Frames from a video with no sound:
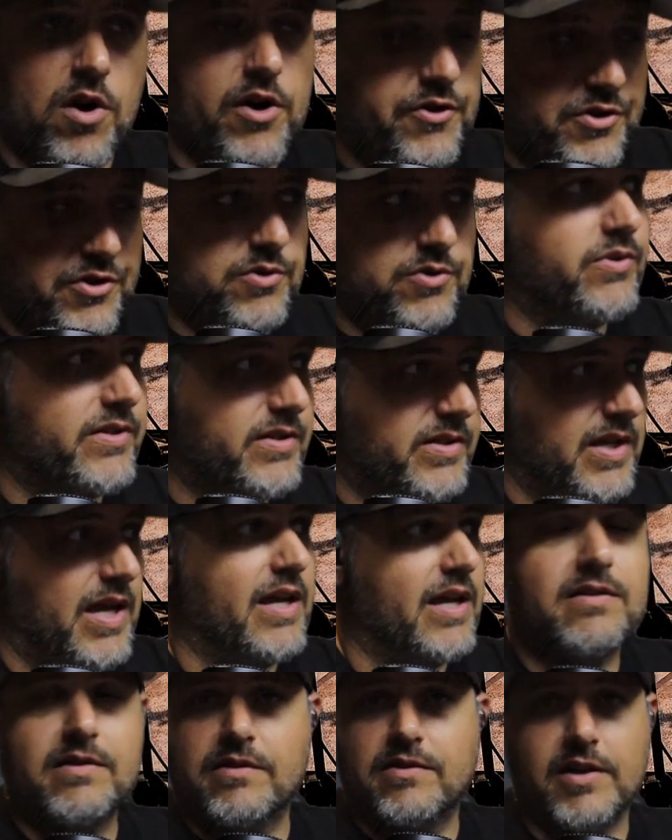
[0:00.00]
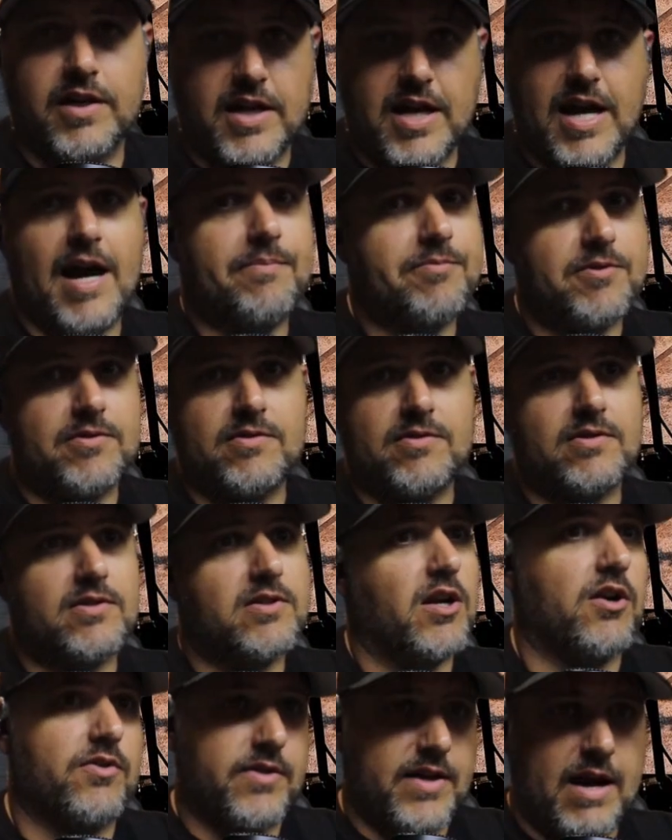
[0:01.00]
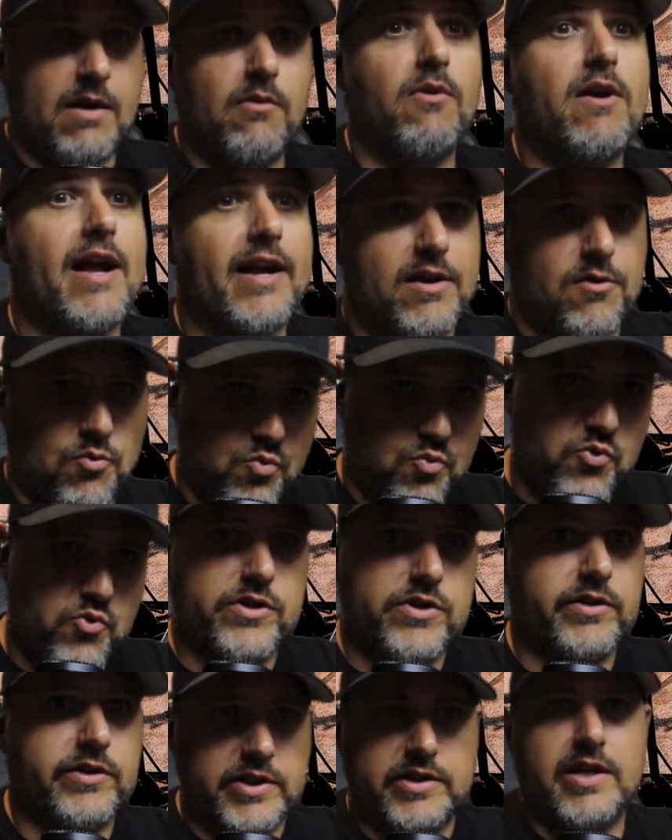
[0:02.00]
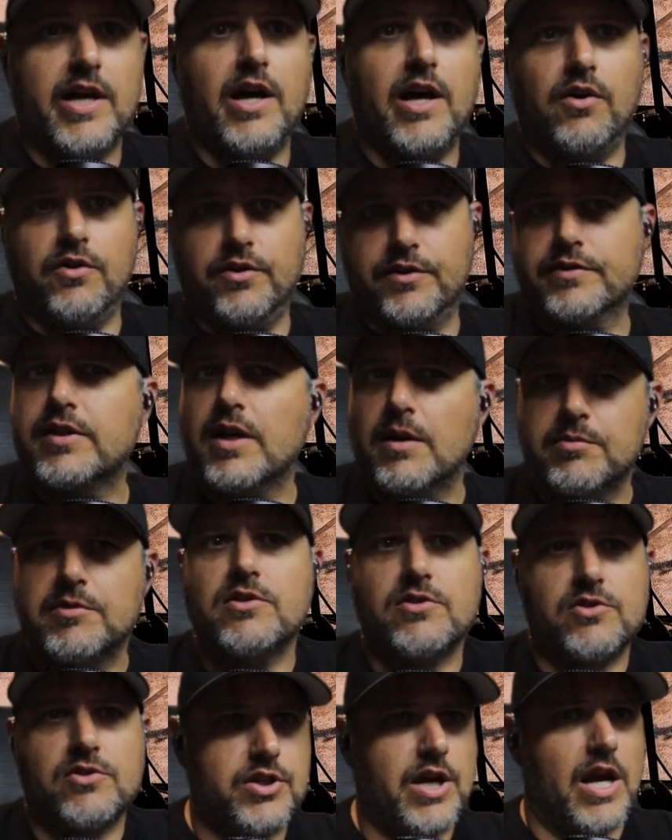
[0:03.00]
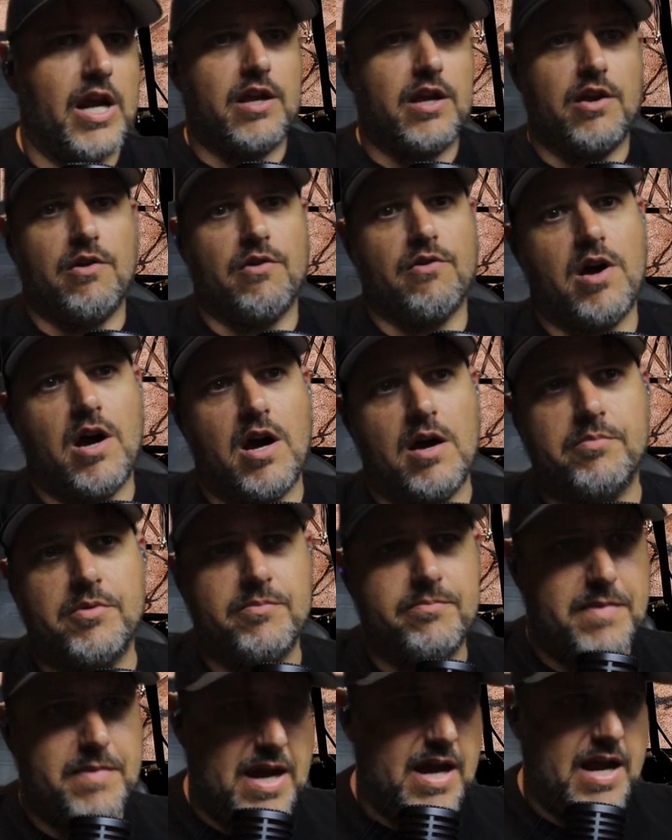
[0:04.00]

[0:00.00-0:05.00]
where you sit, the captain's chair. That way I can really tell if something's janky or not.